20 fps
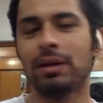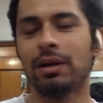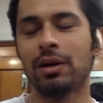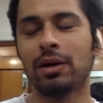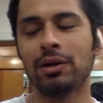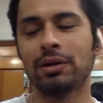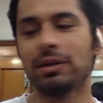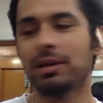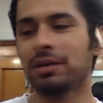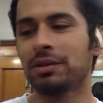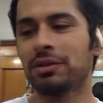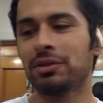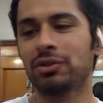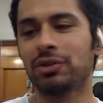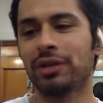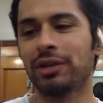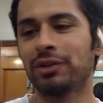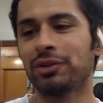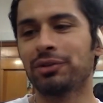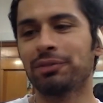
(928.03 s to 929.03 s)
No, it
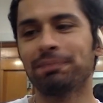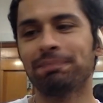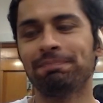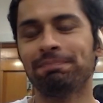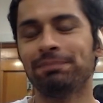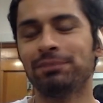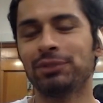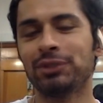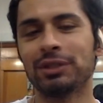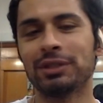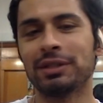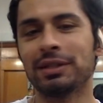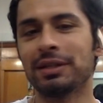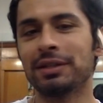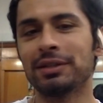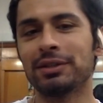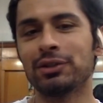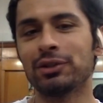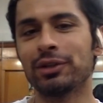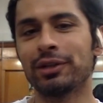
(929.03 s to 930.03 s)
doesn't change. Just
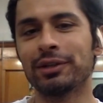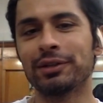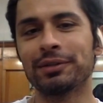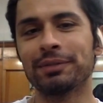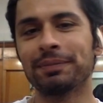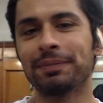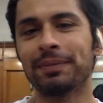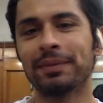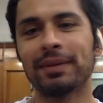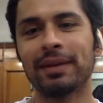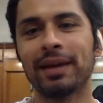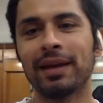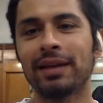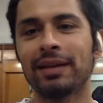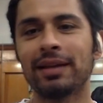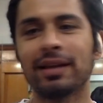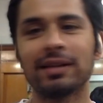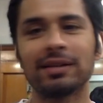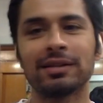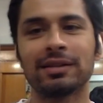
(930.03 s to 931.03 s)
doesn't change.
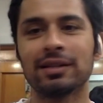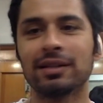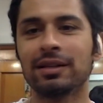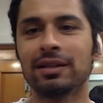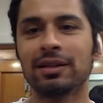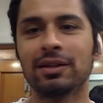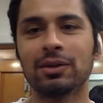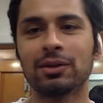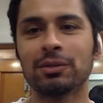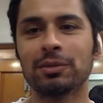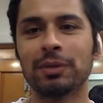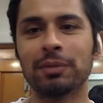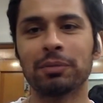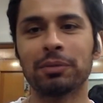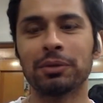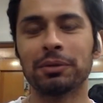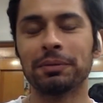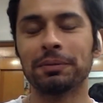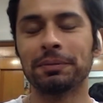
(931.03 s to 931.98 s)
There's still those people.